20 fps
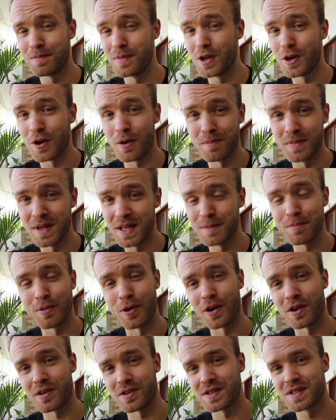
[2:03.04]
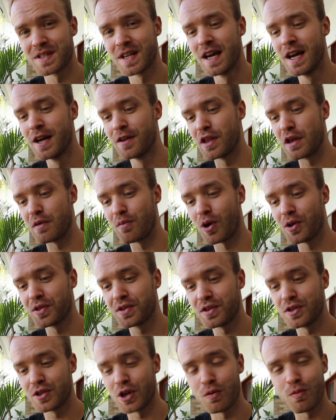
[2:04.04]
Beyond Meat burgers. You
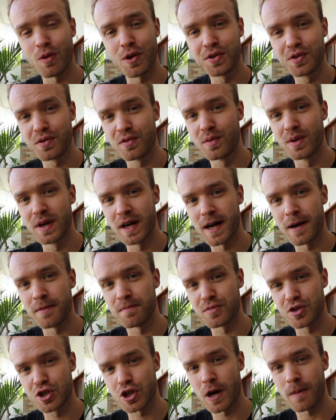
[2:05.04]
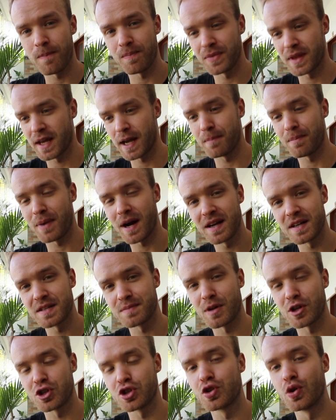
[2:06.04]
don't want to buy as
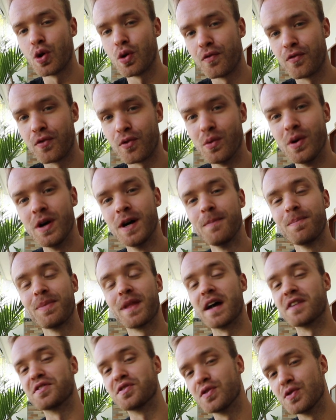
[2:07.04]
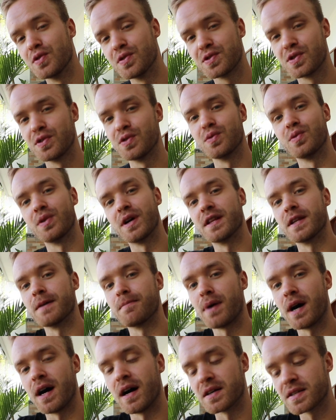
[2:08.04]
much tofu as you used to do in the
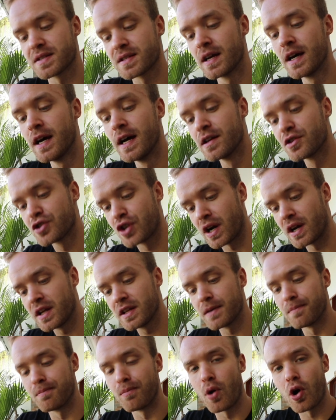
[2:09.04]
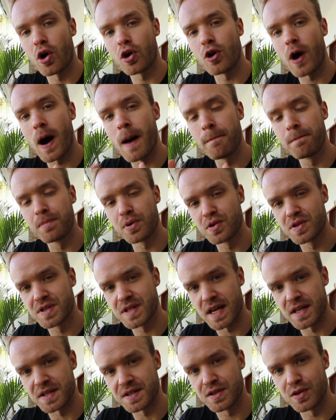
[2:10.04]
past. Generally, the more
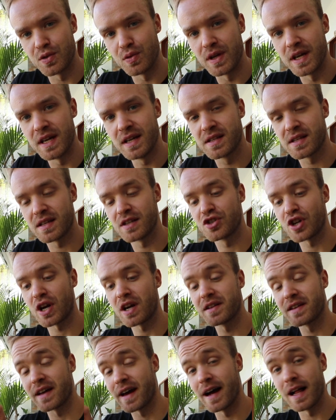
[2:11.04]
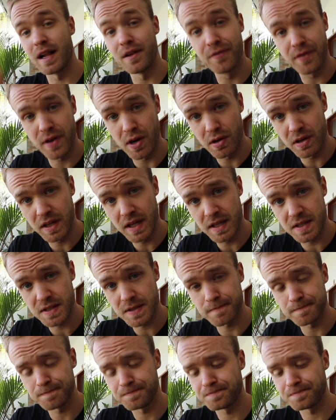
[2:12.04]
unprocessed you eat, generally the healthier it is,